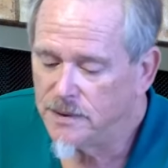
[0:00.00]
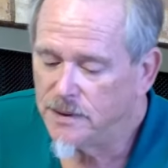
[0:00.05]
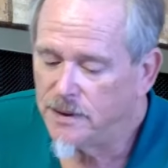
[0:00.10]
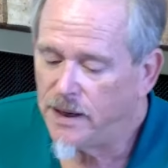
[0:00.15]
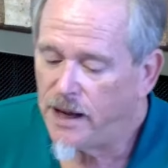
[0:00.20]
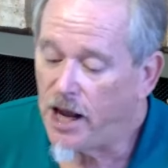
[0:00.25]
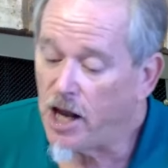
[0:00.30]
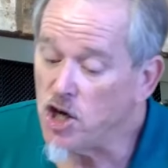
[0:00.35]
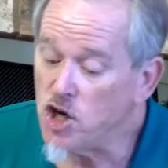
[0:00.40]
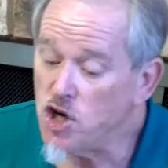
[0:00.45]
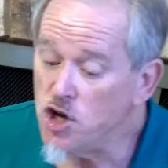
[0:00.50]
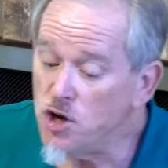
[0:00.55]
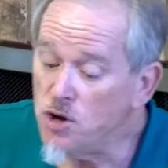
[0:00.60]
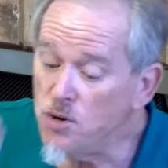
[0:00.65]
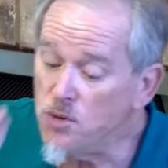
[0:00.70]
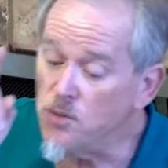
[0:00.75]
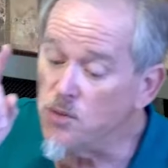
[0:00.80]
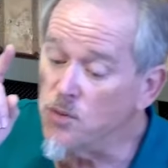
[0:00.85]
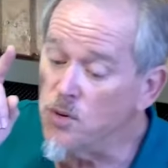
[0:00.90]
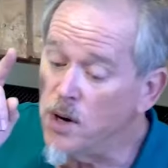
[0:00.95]
And
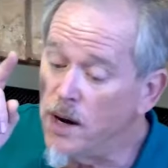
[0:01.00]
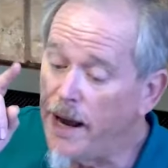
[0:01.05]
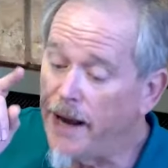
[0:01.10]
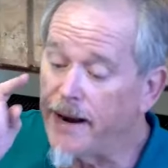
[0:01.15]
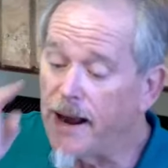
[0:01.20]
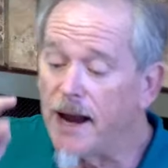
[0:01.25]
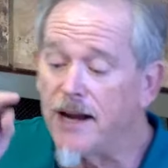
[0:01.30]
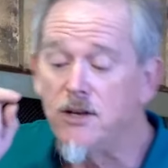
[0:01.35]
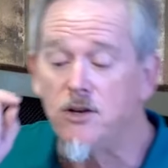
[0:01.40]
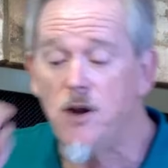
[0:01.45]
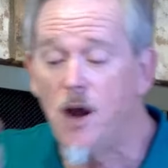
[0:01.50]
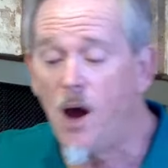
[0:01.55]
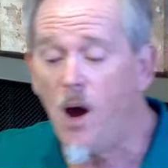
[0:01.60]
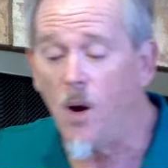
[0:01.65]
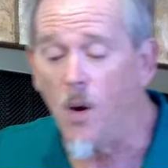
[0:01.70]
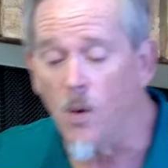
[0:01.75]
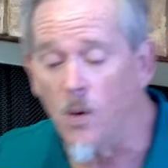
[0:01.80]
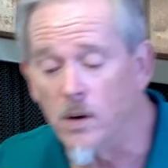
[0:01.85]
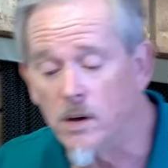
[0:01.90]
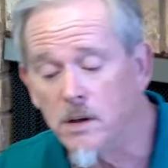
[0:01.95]
you, and I
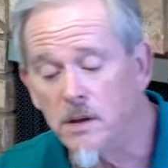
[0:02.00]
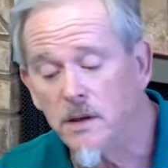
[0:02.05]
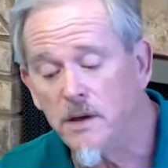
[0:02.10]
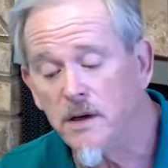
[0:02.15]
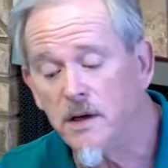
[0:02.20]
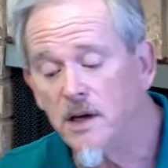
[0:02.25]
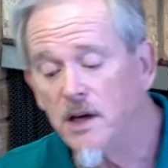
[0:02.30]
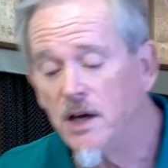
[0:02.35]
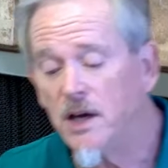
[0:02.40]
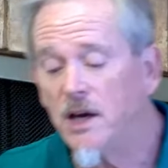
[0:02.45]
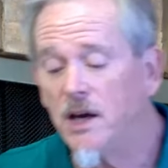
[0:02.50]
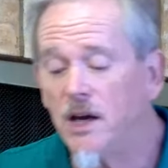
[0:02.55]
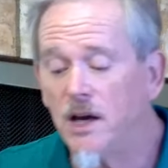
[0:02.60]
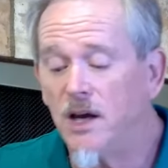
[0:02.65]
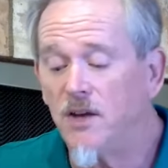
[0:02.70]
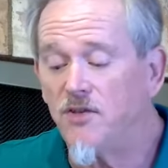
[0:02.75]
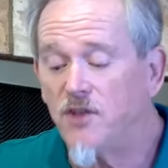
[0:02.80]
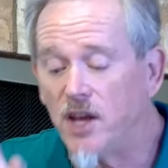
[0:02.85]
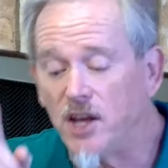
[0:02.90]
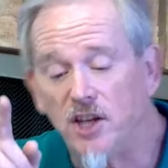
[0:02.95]
know
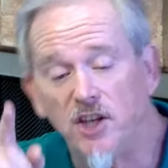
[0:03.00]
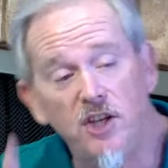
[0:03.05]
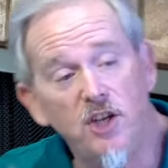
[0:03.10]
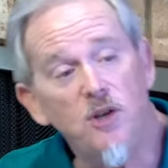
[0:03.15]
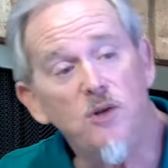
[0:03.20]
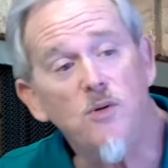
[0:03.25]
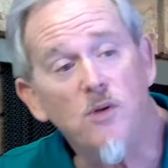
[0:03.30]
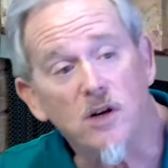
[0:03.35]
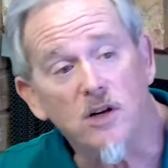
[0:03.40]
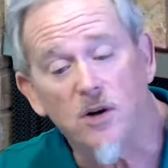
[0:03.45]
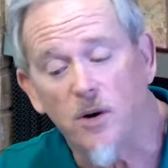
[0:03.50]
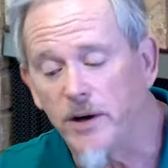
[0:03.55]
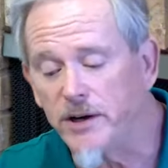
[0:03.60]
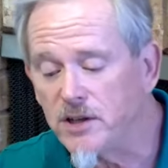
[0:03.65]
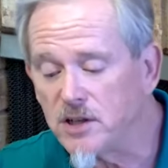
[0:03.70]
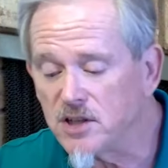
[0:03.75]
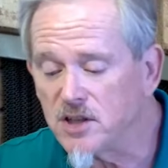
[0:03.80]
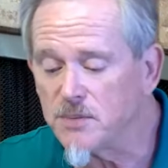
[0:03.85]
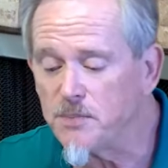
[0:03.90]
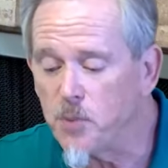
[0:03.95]
that you are going
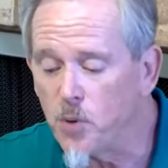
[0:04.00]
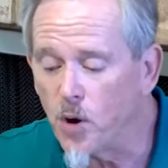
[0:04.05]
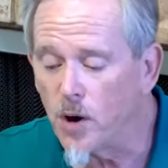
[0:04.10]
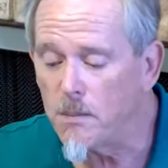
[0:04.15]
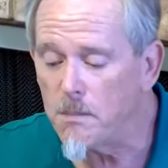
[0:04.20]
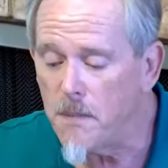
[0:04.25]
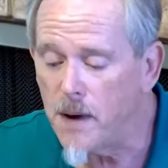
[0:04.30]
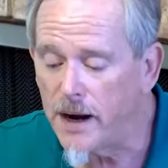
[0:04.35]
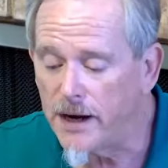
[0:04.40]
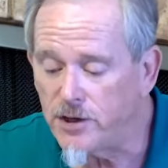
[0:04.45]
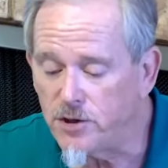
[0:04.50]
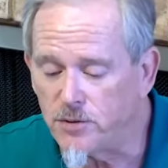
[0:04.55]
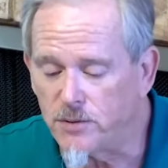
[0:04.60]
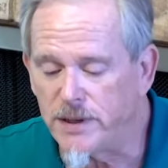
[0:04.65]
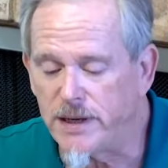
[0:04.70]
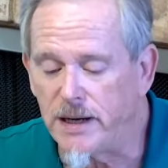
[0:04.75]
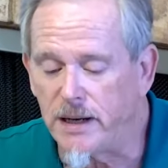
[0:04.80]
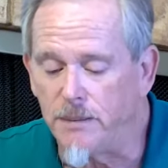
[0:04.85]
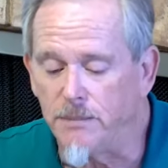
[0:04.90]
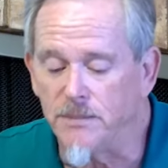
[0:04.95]
to support my
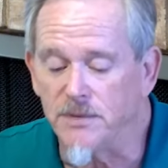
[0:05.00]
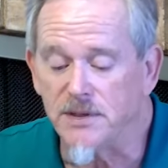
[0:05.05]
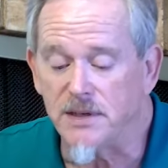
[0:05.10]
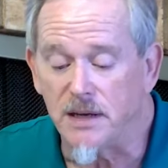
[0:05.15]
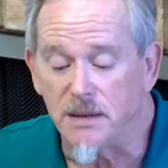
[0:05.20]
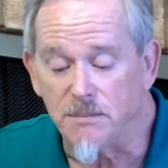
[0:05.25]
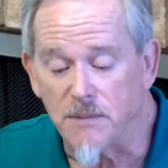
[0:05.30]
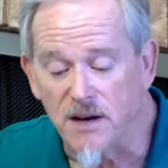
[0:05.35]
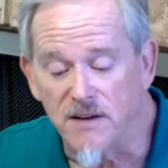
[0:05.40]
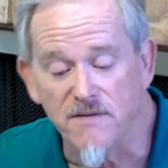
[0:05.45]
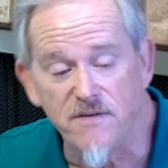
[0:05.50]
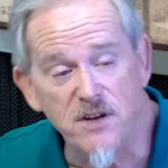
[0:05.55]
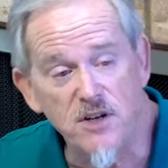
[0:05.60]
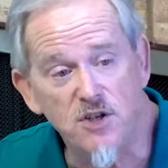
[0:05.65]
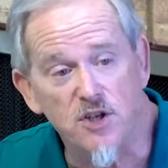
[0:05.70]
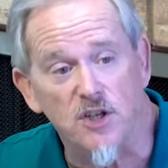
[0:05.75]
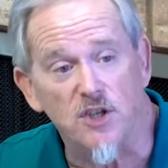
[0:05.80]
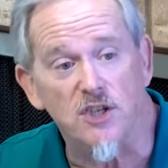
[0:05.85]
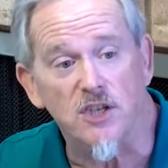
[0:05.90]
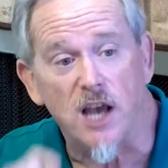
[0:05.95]
dreams and my
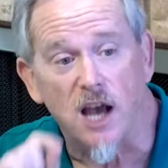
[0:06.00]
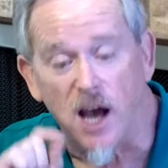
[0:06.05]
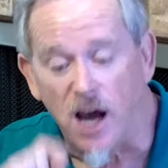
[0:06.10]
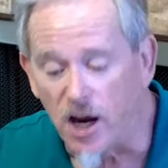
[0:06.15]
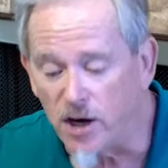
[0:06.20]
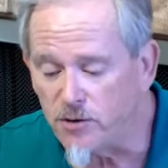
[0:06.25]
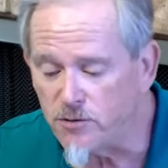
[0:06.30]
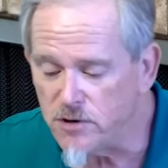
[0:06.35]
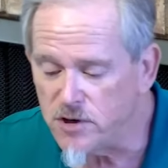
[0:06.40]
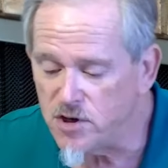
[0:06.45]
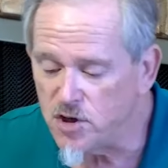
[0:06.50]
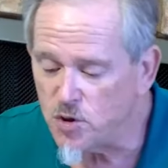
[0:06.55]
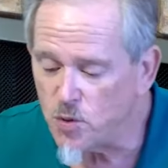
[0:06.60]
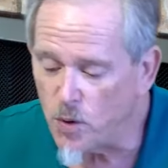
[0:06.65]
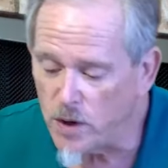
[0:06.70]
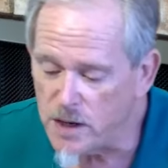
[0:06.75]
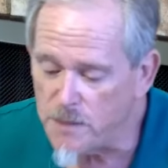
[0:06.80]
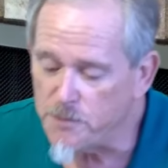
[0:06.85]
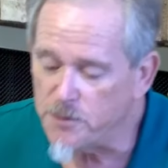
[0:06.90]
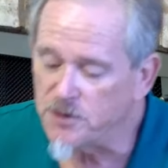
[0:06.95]
visions
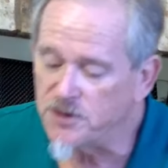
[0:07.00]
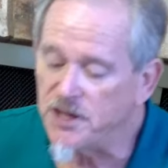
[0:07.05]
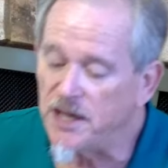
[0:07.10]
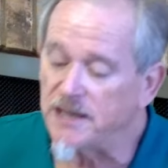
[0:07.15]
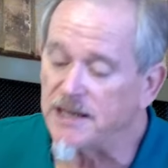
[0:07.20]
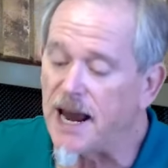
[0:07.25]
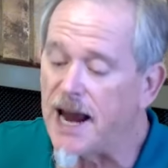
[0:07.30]
120%.